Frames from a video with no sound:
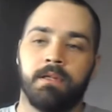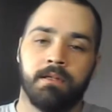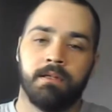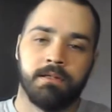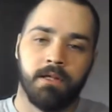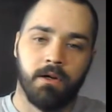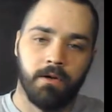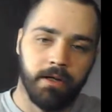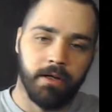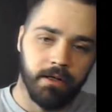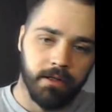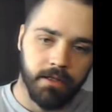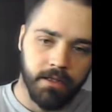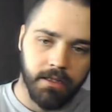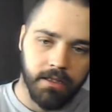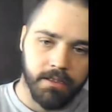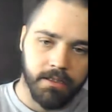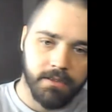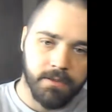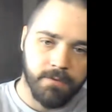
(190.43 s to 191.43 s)
So here it
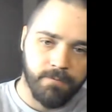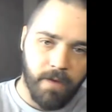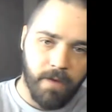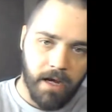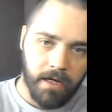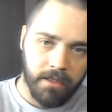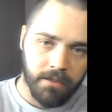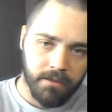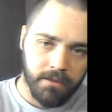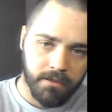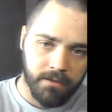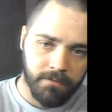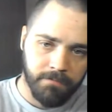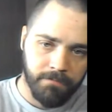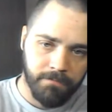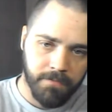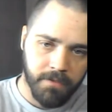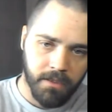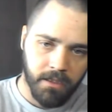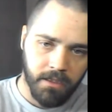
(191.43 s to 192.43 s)
is, finally.
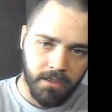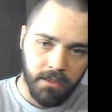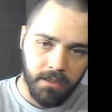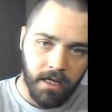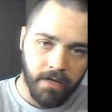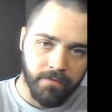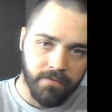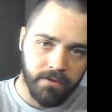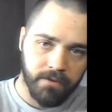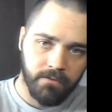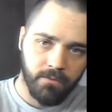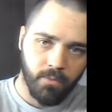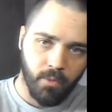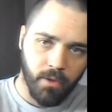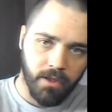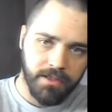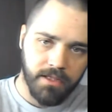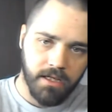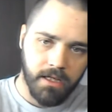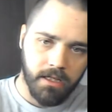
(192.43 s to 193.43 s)
11
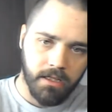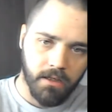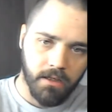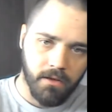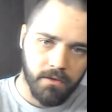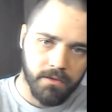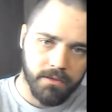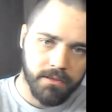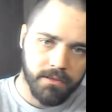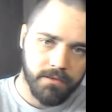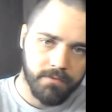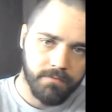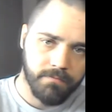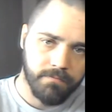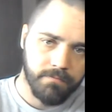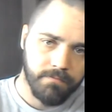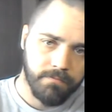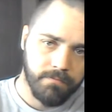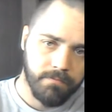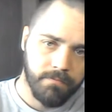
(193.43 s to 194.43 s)
with Egos.
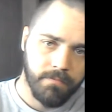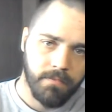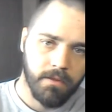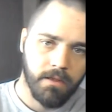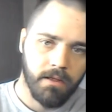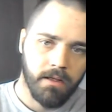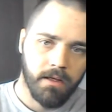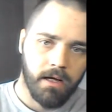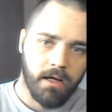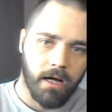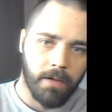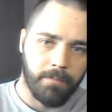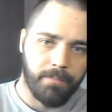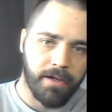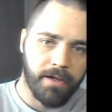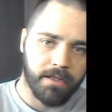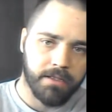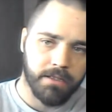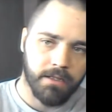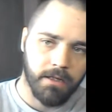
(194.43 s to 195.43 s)
I
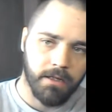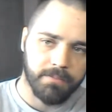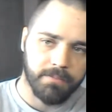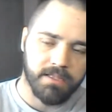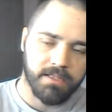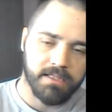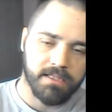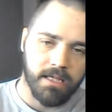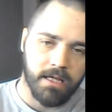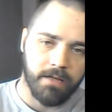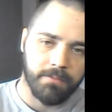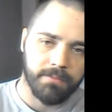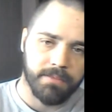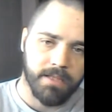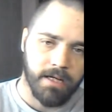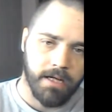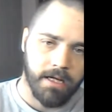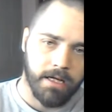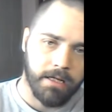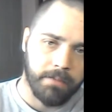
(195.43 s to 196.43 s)
picked her up at the same
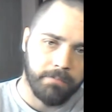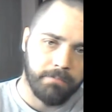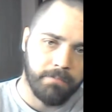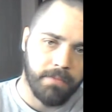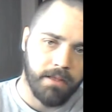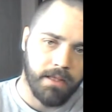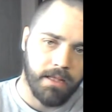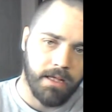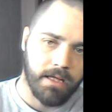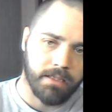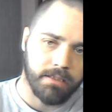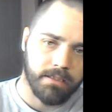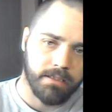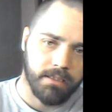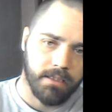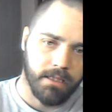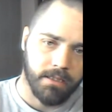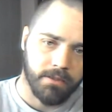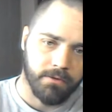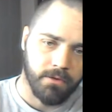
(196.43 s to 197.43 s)
time that I did
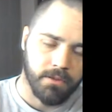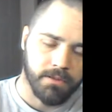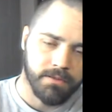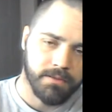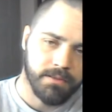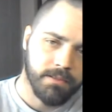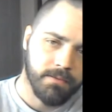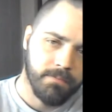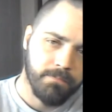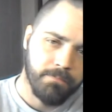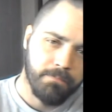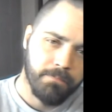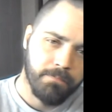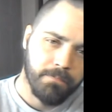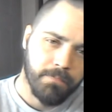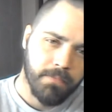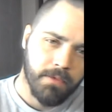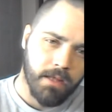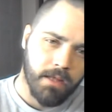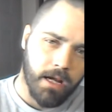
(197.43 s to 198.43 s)
the other ones.
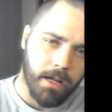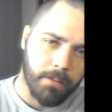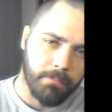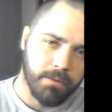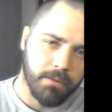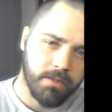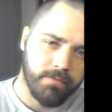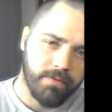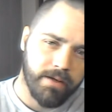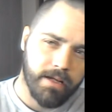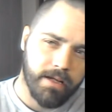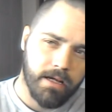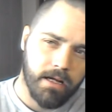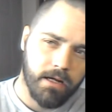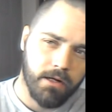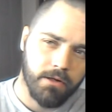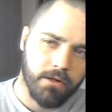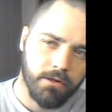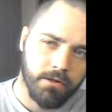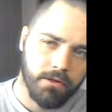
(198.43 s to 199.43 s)
I believe I
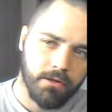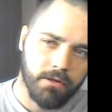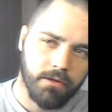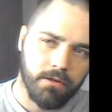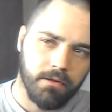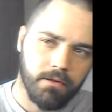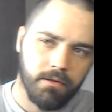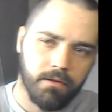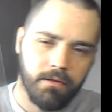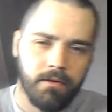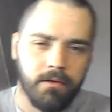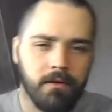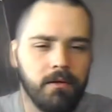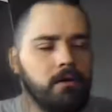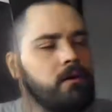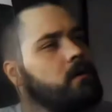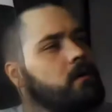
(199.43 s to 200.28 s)
got her